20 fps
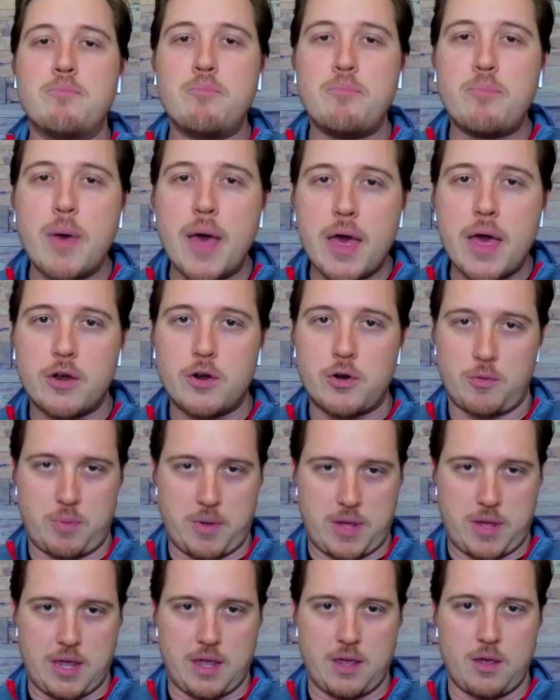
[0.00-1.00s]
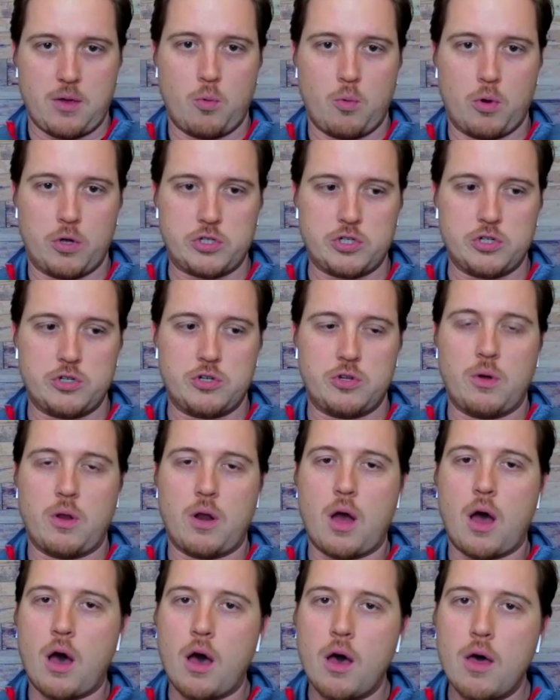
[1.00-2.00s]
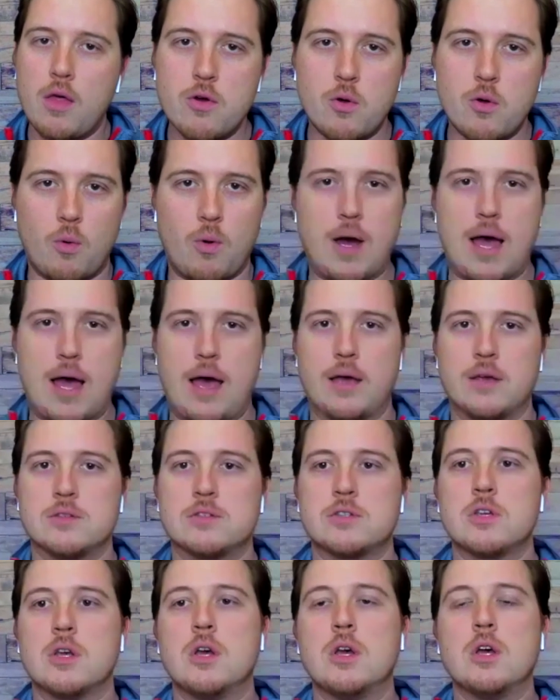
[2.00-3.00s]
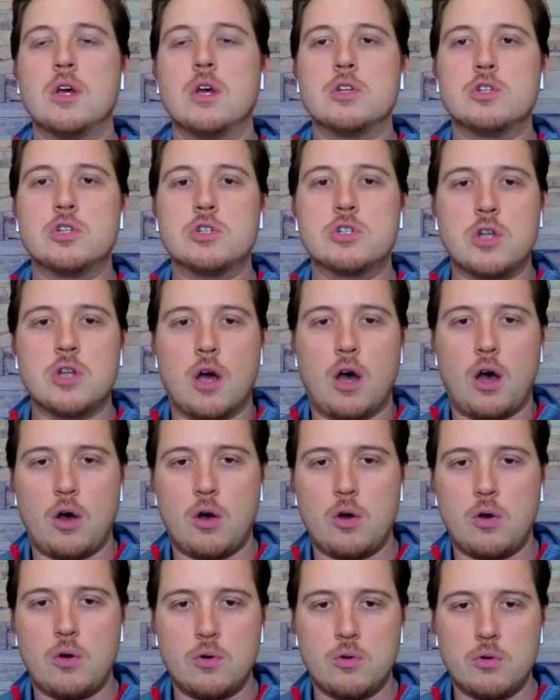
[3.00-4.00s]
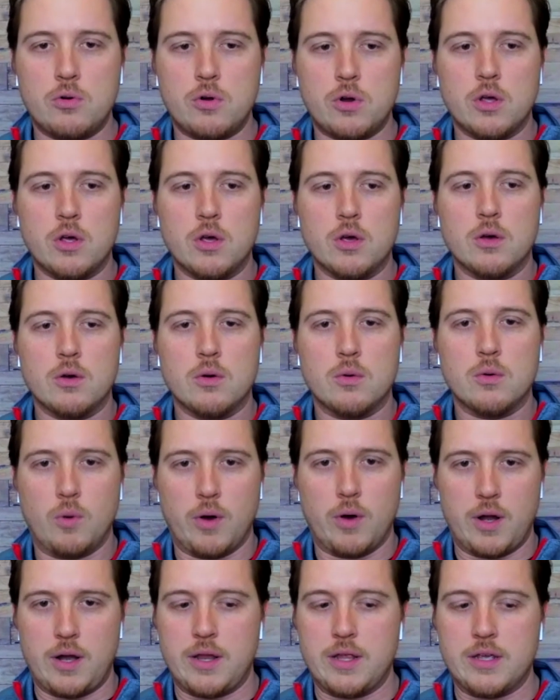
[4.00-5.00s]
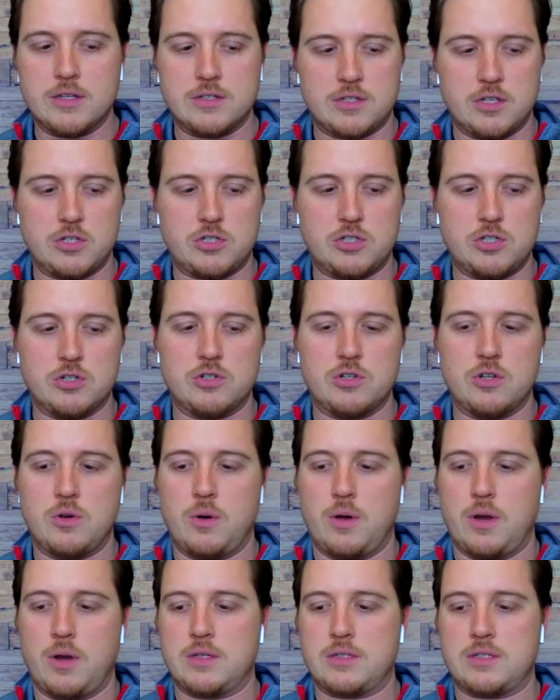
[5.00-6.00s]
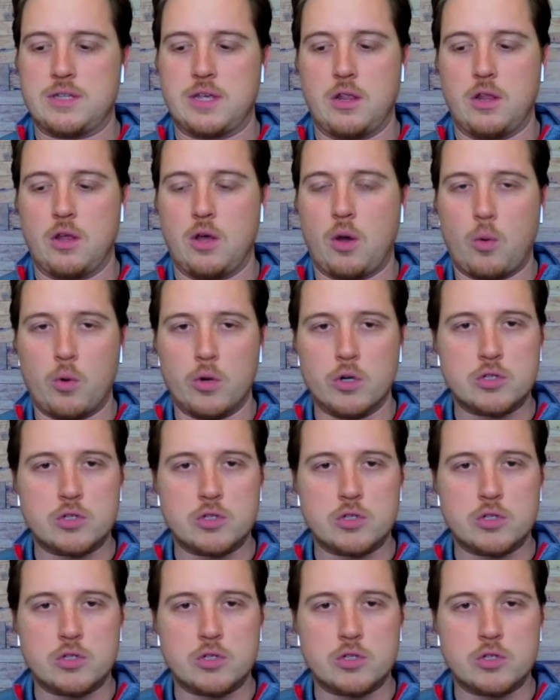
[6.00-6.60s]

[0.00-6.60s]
better be what you're doing. Otherwise, just own what it is that you're doing and say, look, we're